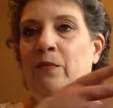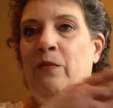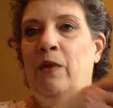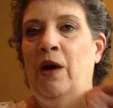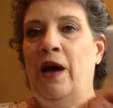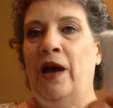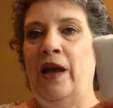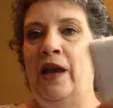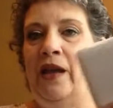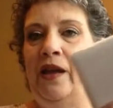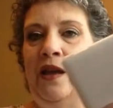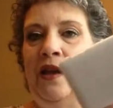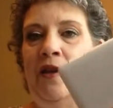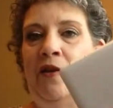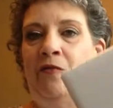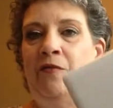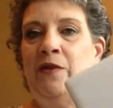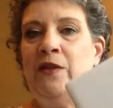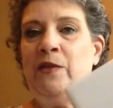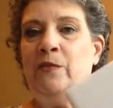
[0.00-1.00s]
my
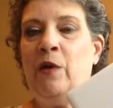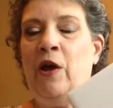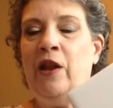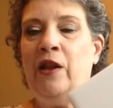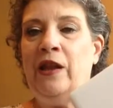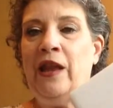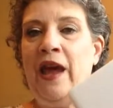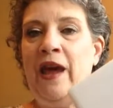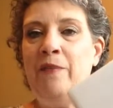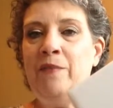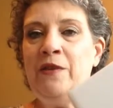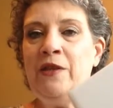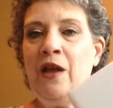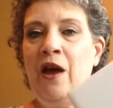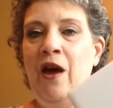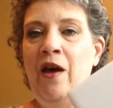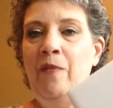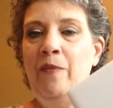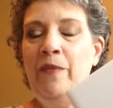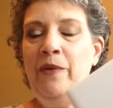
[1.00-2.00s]
small
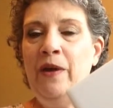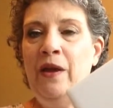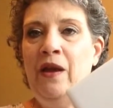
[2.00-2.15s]
laptop.